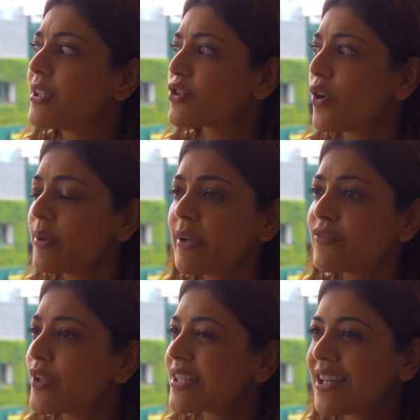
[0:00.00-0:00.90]
Enjoying my
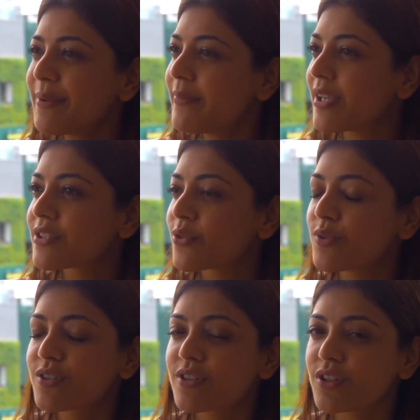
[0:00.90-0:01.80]
free time. I
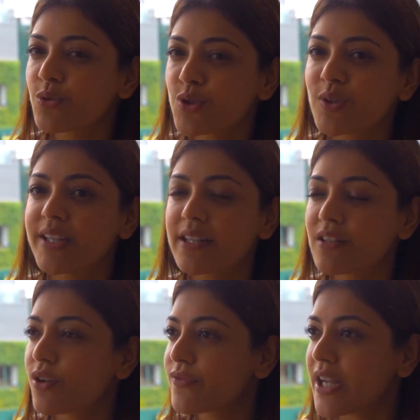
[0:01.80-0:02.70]
don't usually get
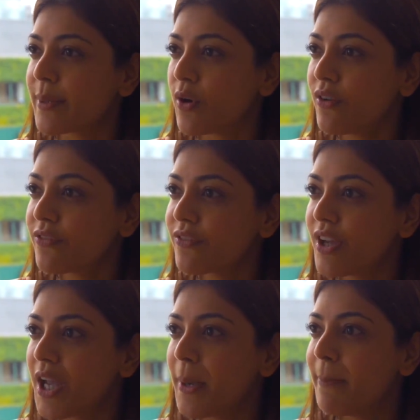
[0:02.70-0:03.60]
a lot of time off.
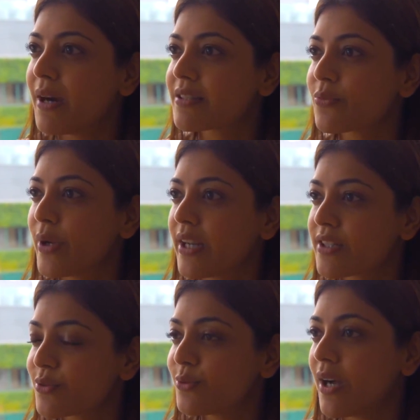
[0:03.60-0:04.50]
But when
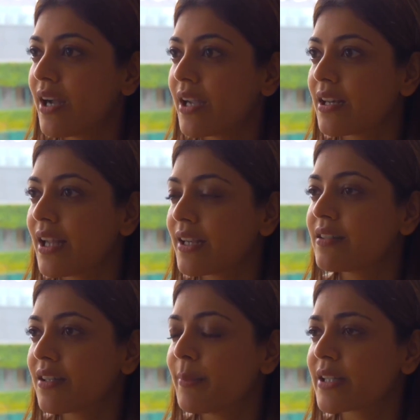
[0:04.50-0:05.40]
I do, I
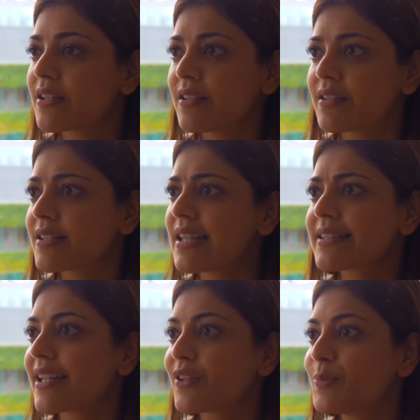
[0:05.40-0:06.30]
like coming to London. It's
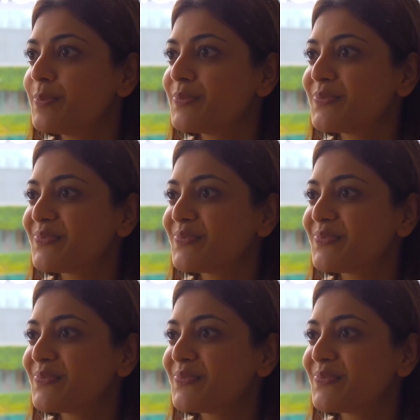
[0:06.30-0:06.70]
like second home.